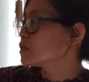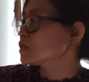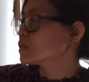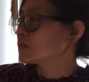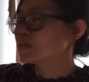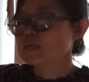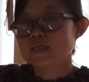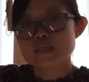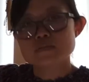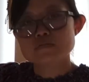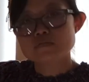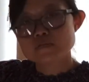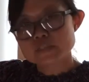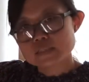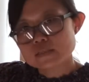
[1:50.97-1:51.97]

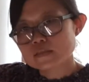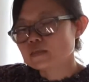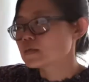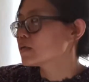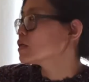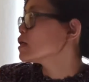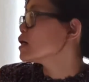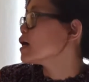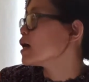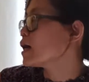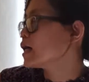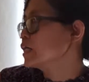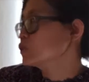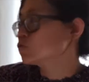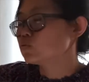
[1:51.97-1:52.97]
lived,
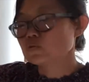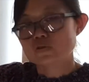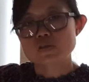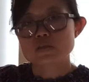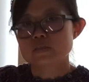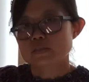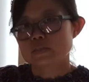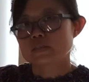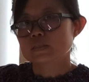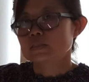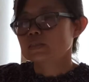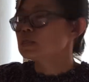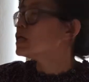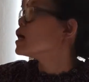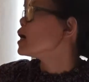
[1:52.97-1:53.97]
and Googled.
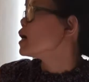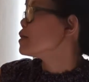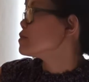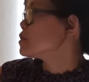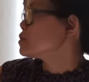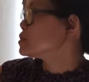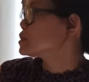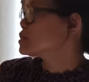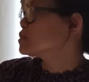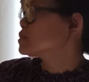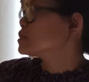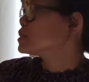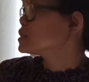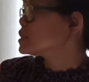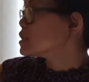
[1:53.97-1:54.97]
And there's the
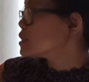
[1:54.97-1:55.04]
t